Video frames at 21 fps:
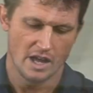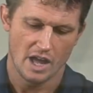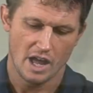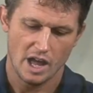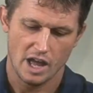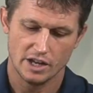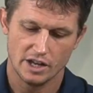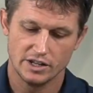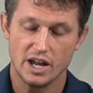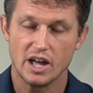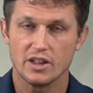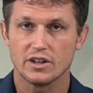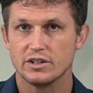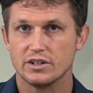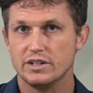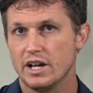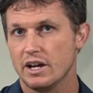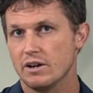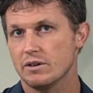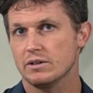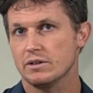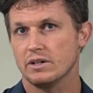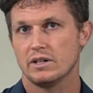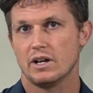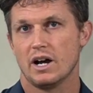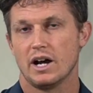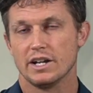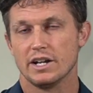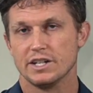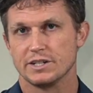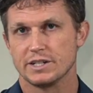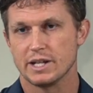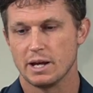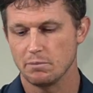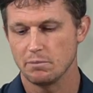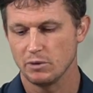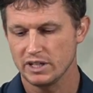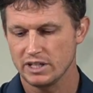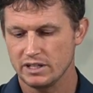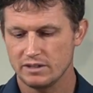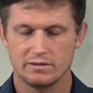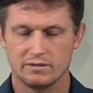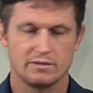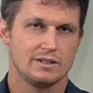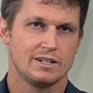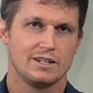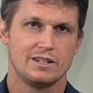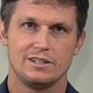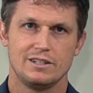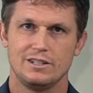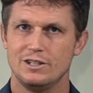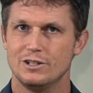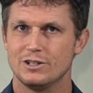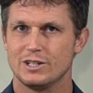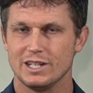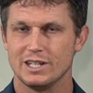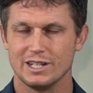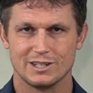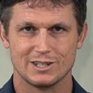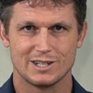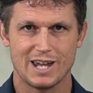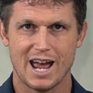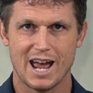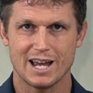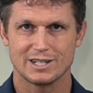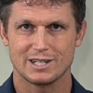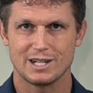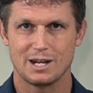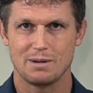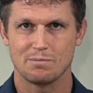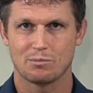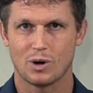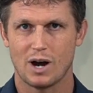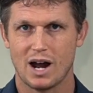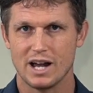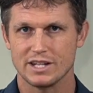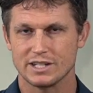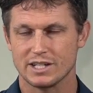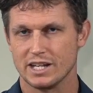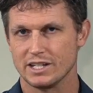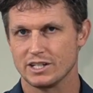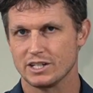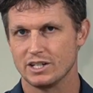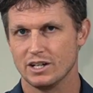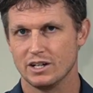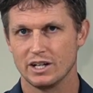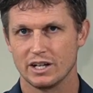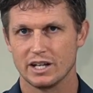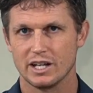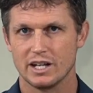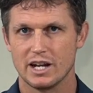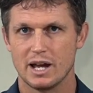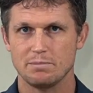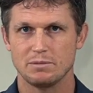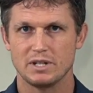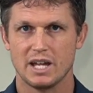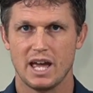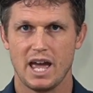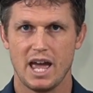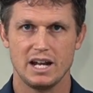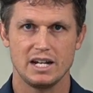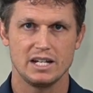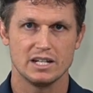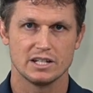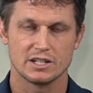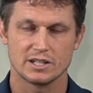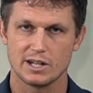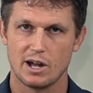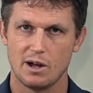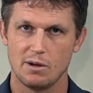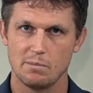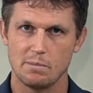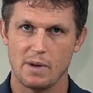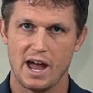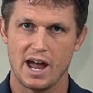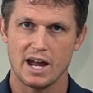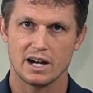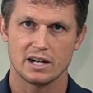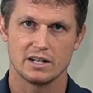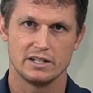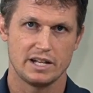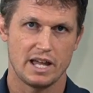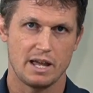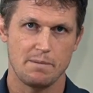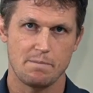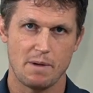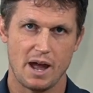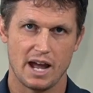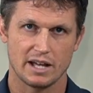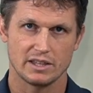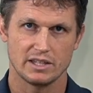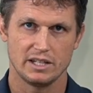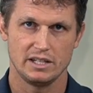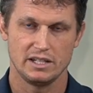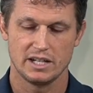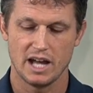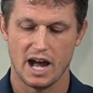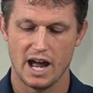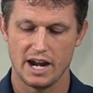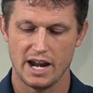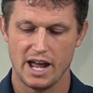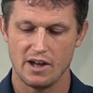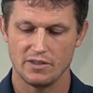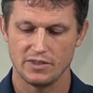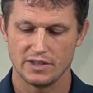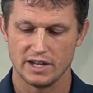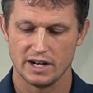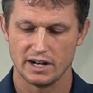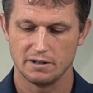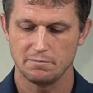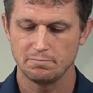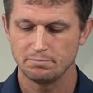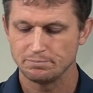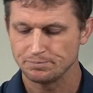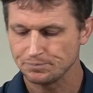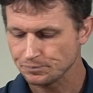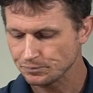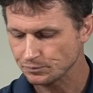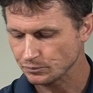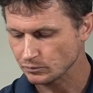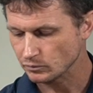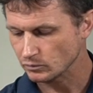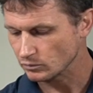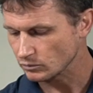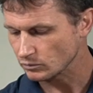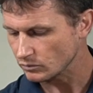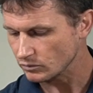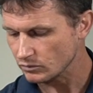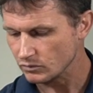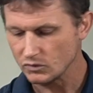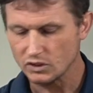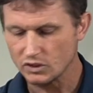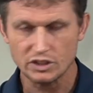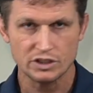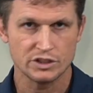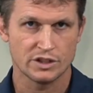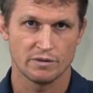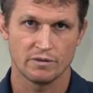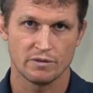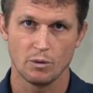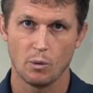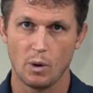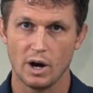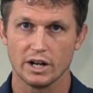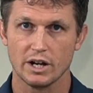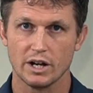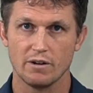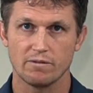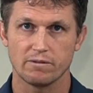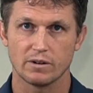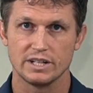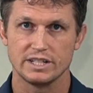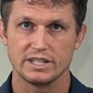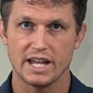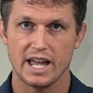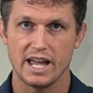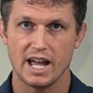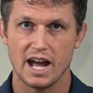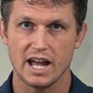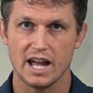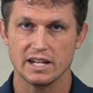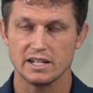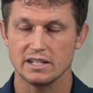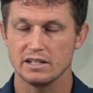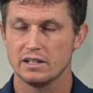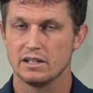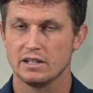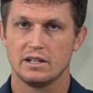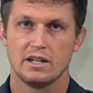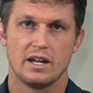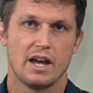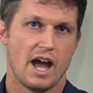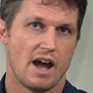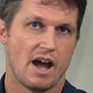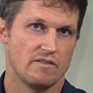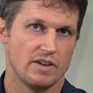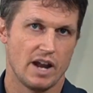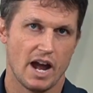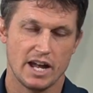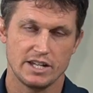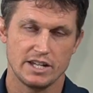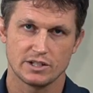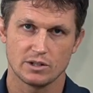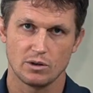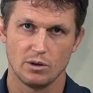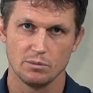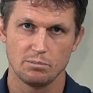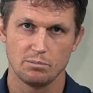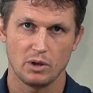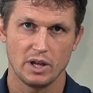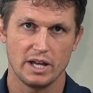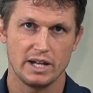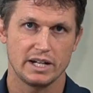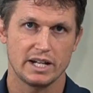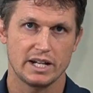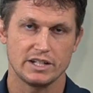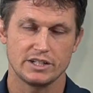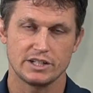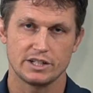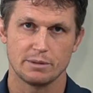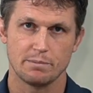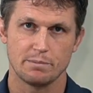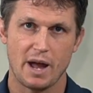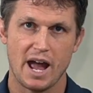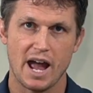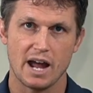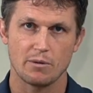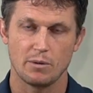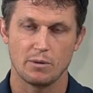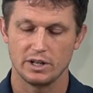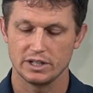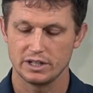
Another note on assembly, use the exact same process to hook it up to any assault pack or day pack that you got out there. So if you want to go for a day hike, have an ice cold plate against your back while